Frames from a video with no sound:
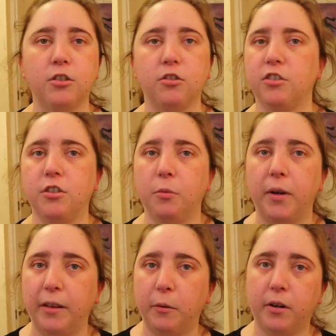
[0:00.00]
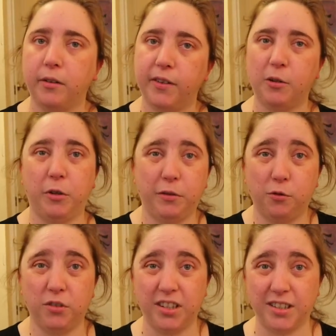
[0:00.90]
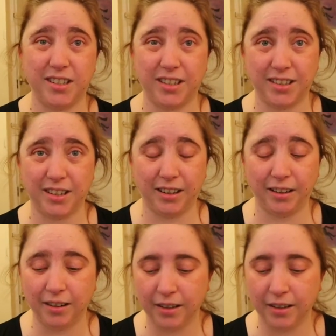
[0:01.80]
there's no way they were going to fit on my 14 to 16.